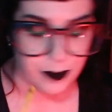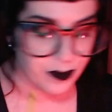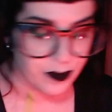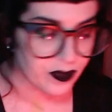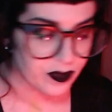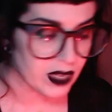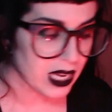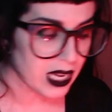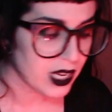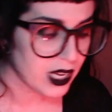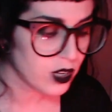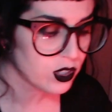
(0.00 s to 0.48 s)

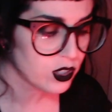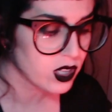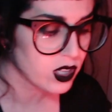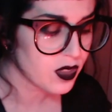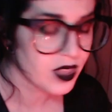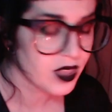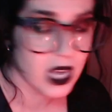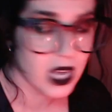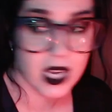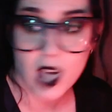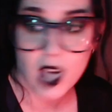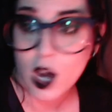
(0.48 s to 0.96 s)
Here's the
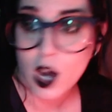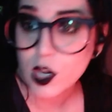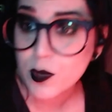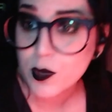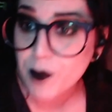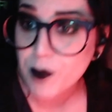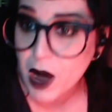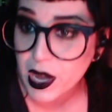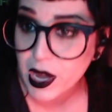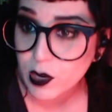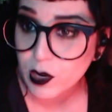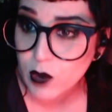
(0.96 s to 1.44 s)
thing. Are you
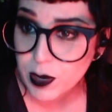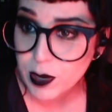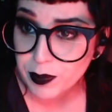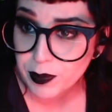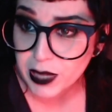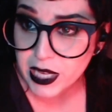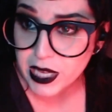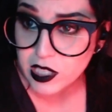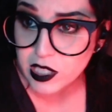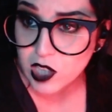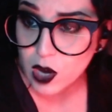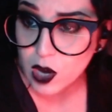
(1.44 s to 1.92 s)
buying one
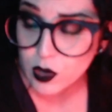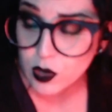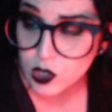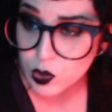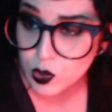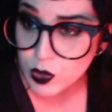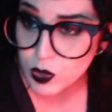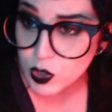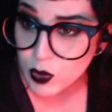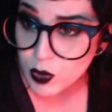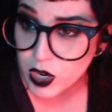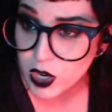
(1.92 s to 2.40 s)
plain toast?
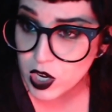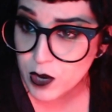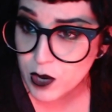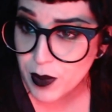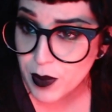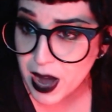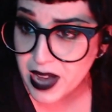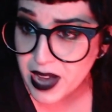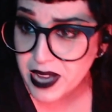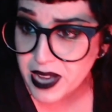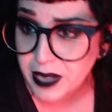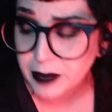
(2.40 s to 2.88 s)
Which one are you
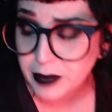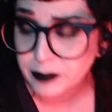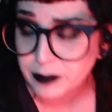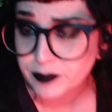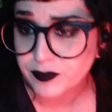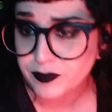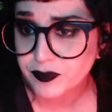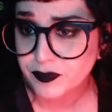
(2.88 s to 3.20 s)
buying?